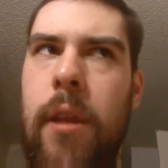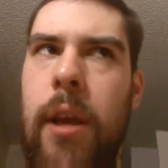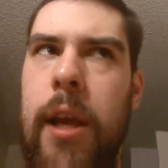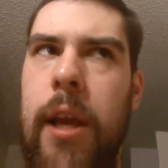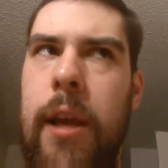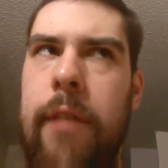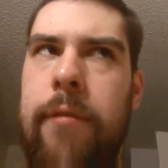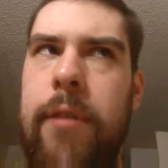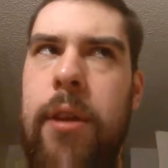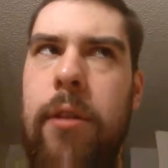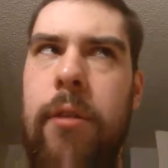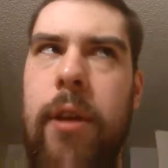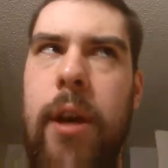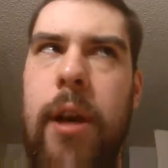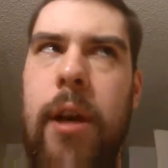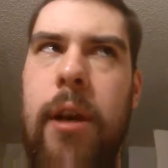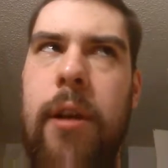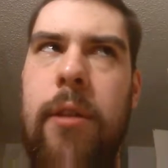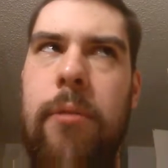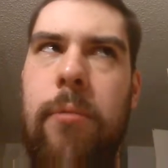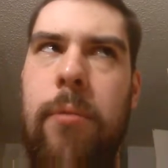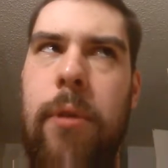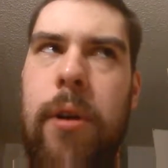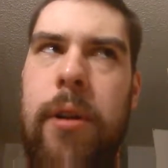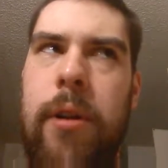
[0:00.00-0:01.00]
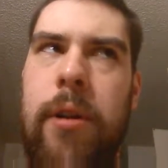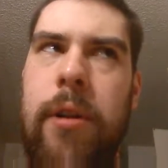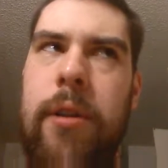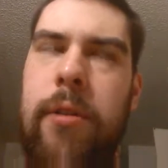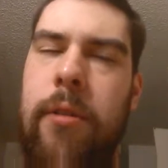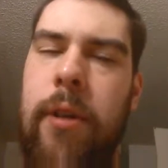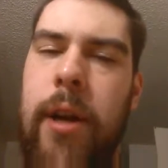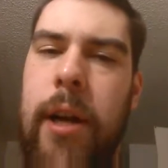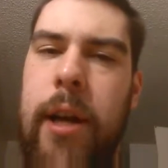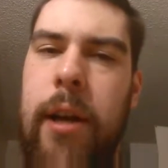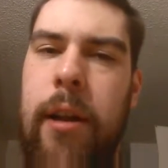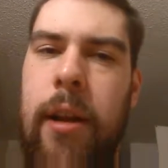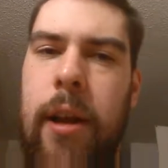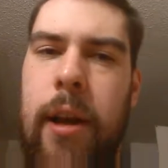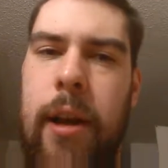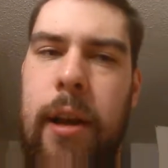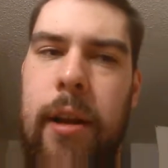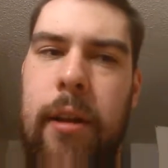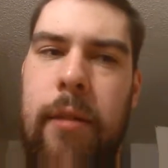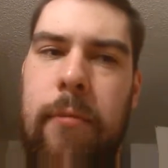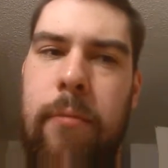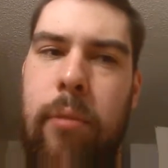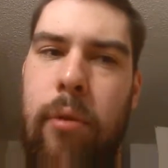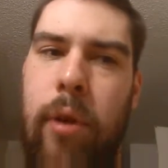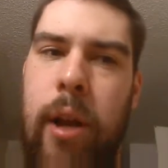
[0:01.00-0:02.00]
if you guys want to try it, I
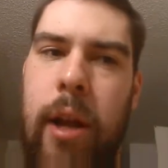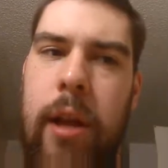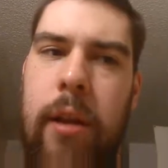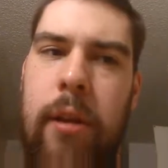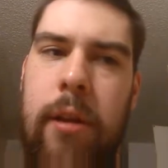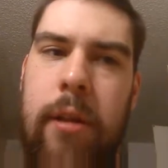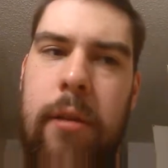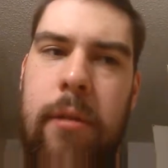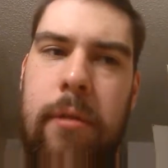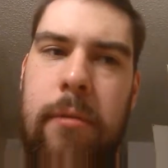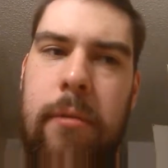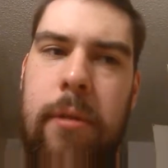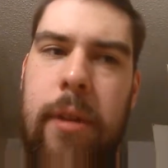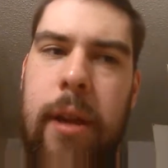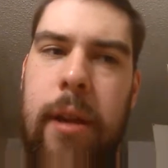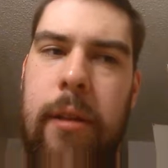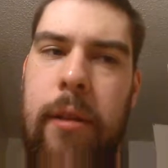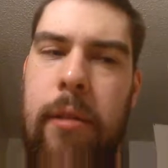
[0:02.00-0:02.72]
could bring it to St.